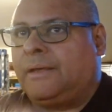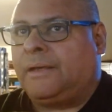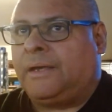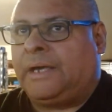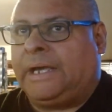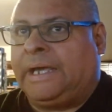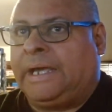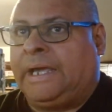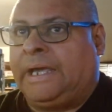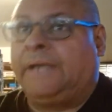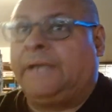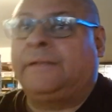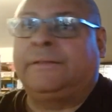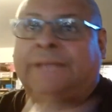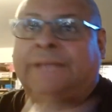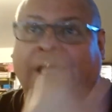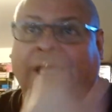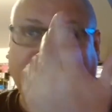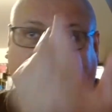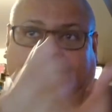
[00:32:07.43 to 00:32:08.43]

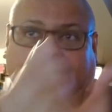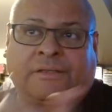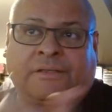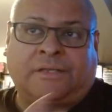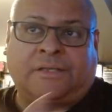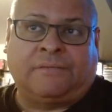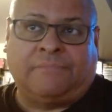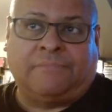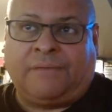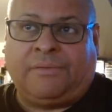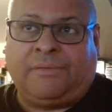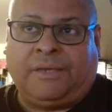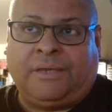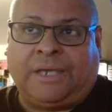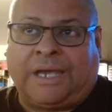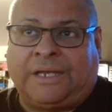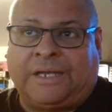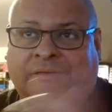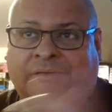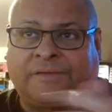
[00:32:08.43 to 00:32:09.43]
And that's another thing.
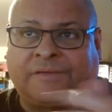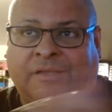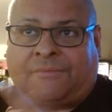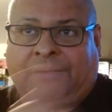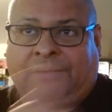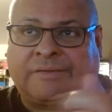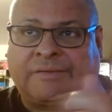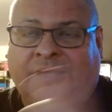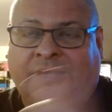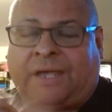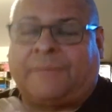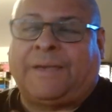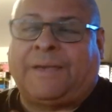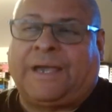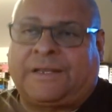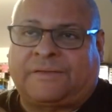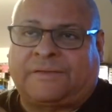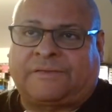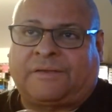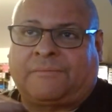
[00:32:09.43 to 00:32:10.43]
Maybe I didn't sync my time. I
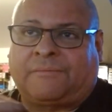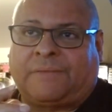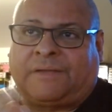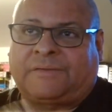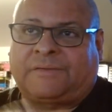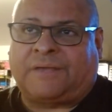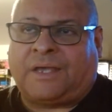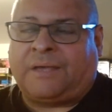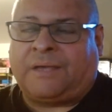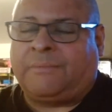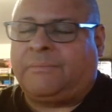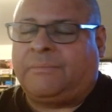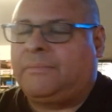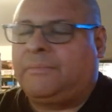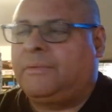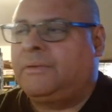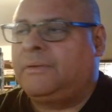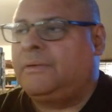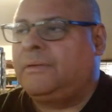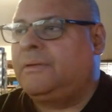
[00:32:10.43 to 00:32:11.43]
had to sync my time.
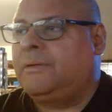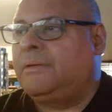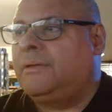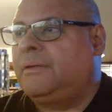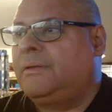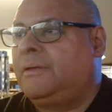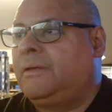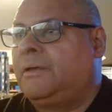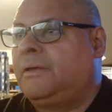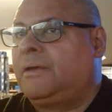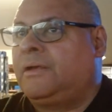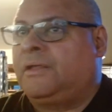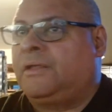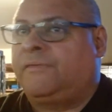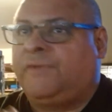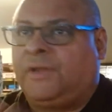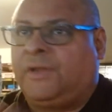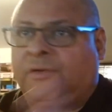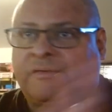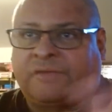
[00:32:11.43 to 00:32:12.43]

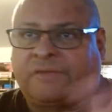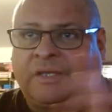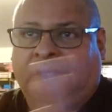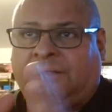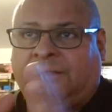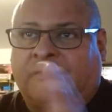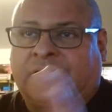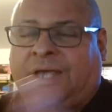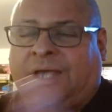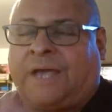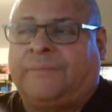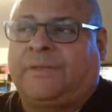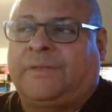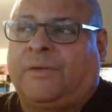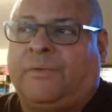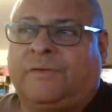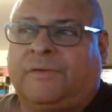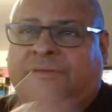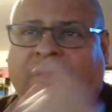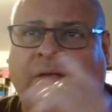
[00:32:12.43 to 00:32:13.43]
If you don't sync your time,
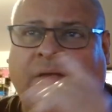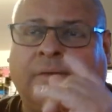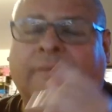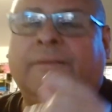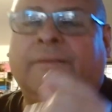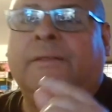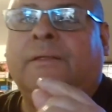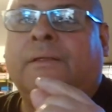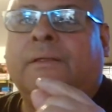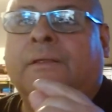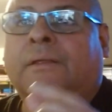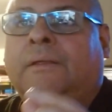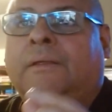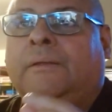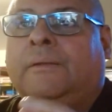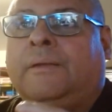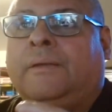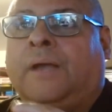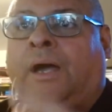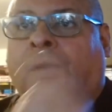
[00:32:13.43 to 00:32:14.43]
there is a
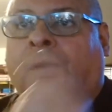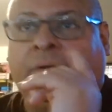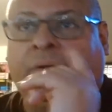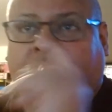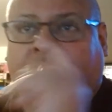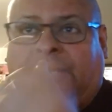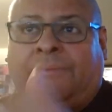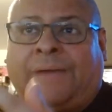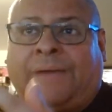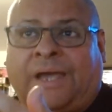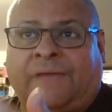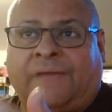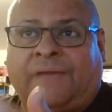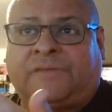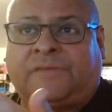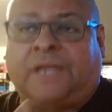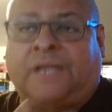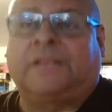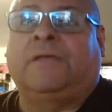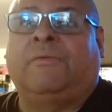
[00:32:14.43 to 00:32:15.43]
one thing about
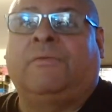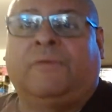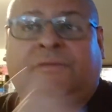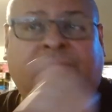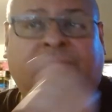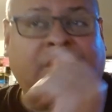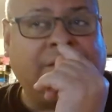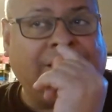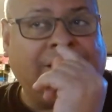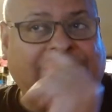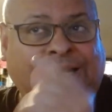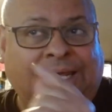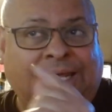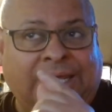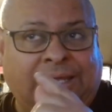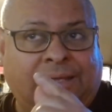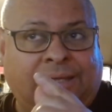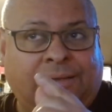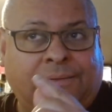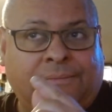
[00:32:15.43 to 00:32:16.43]
FTA. There is a
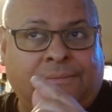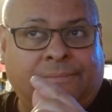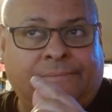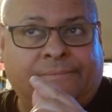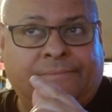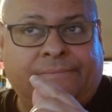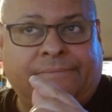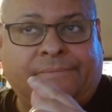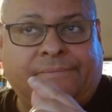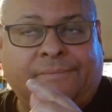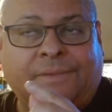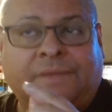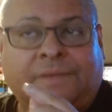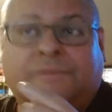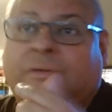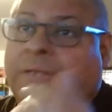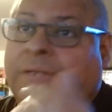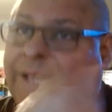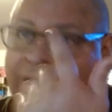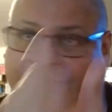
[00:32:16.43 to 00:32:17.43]
delay,
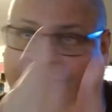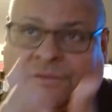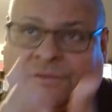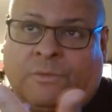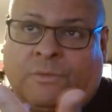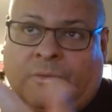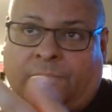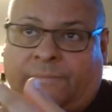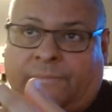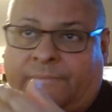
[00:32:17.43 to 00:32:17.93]
so that too.